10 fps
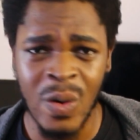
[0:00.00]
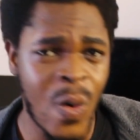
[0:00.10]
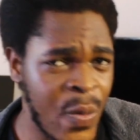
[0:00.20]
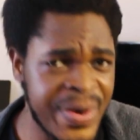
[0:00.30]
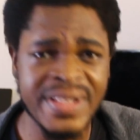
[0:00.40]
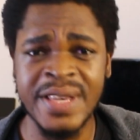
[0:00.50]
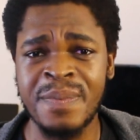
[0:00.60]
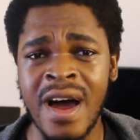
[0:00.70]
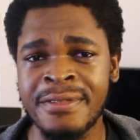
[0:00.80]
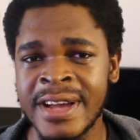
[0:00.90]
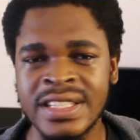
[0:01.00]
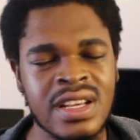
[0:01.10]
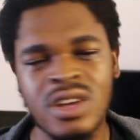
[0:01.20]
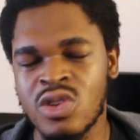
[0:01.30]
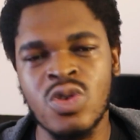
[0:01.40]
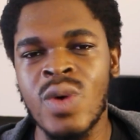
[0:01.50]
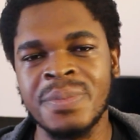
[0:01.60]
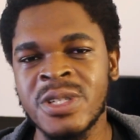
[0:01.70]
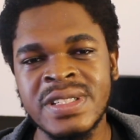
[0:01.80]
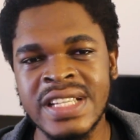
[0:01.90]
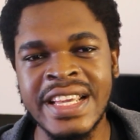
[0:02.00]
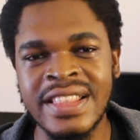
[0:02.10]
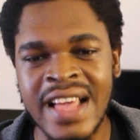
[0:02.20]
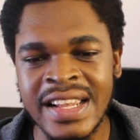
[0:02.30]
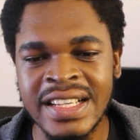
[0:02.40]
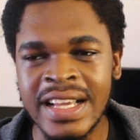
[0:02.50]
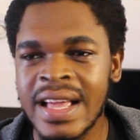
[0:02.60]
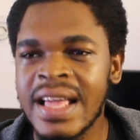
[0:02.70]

or really perfect. No, I'm just saying that